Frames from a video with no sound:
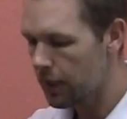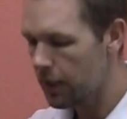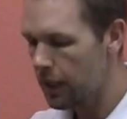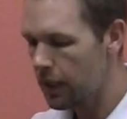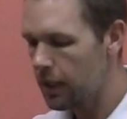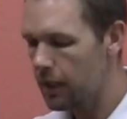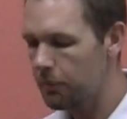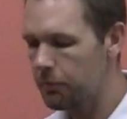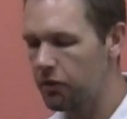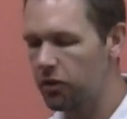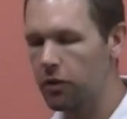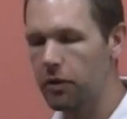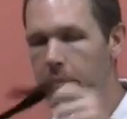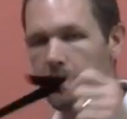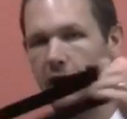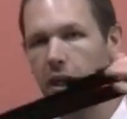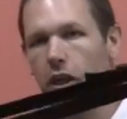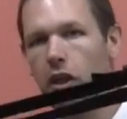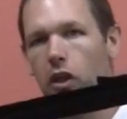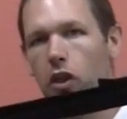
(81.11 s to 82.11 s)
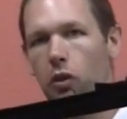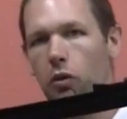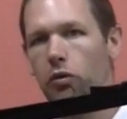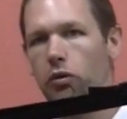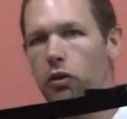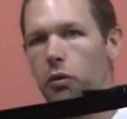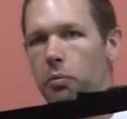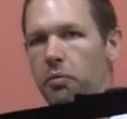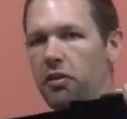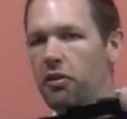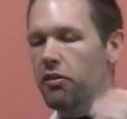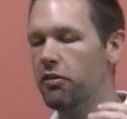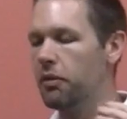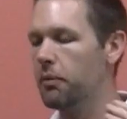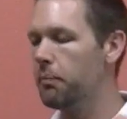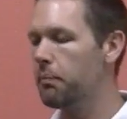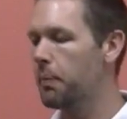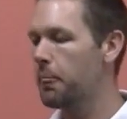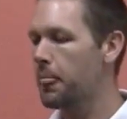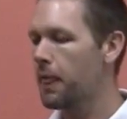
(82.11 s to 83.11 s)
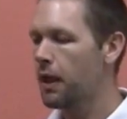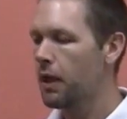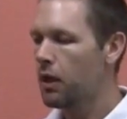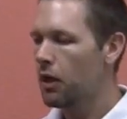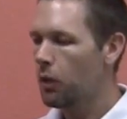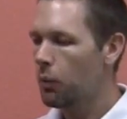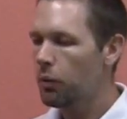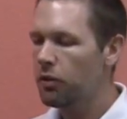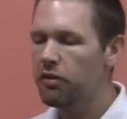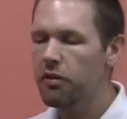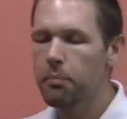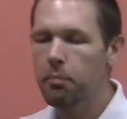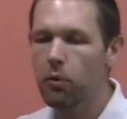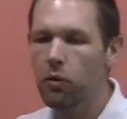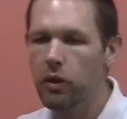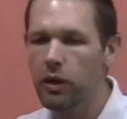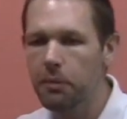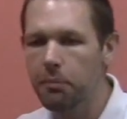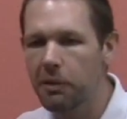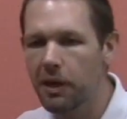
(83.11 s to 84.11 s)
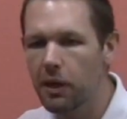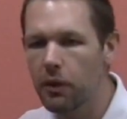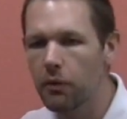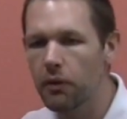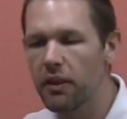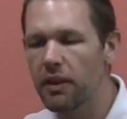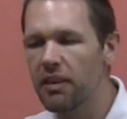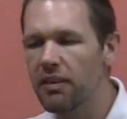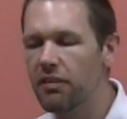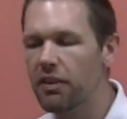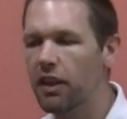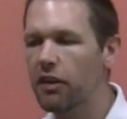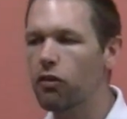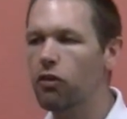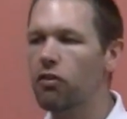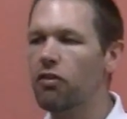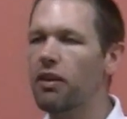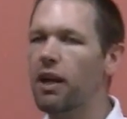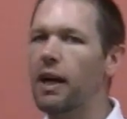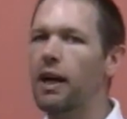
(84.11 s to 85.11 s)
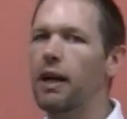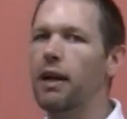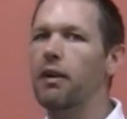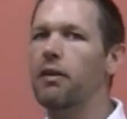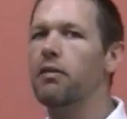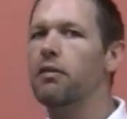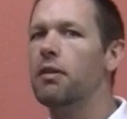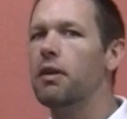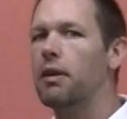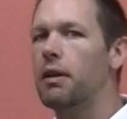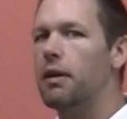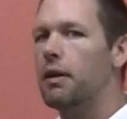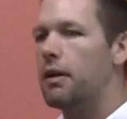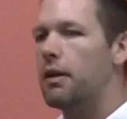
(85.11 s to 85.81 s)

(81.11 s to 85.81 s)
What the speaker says: And I'm just going to make a closed loop system. What's important about this exercise,